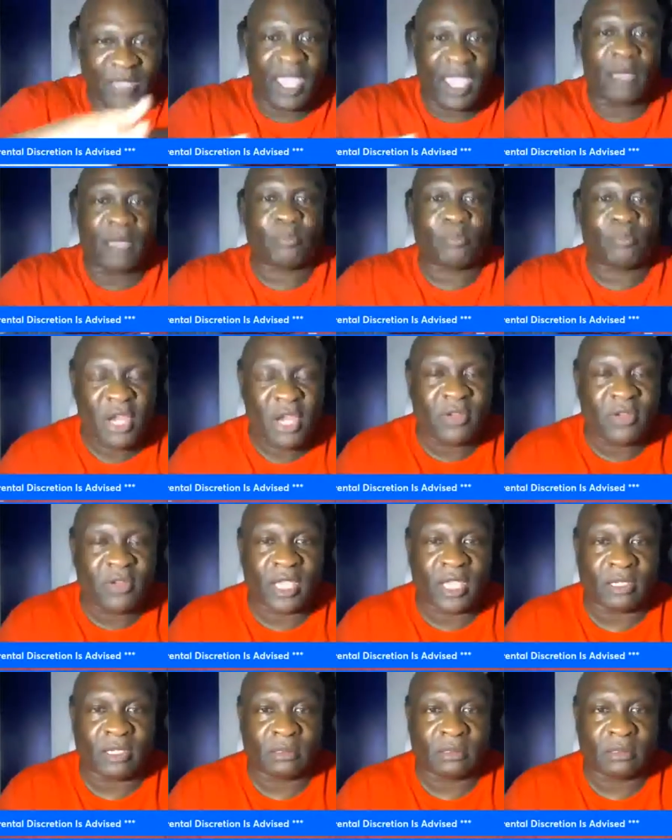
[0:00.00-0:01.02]
man,
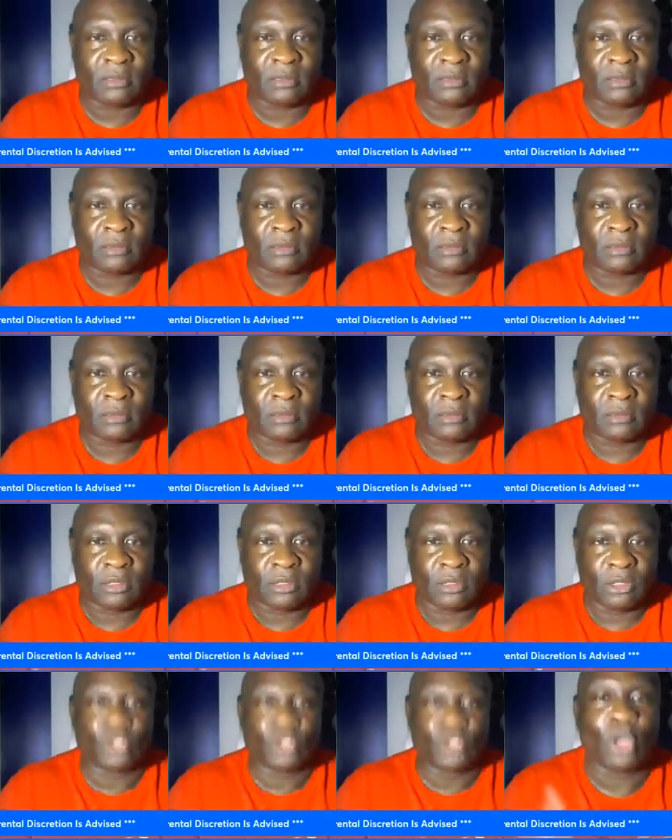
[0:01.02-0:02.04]
period,
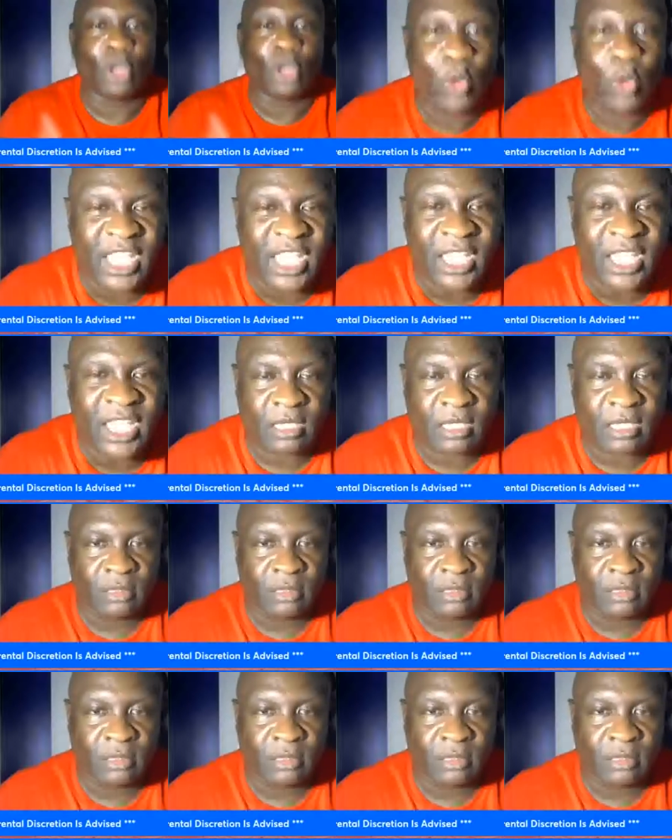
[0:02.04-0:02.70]
you're weak.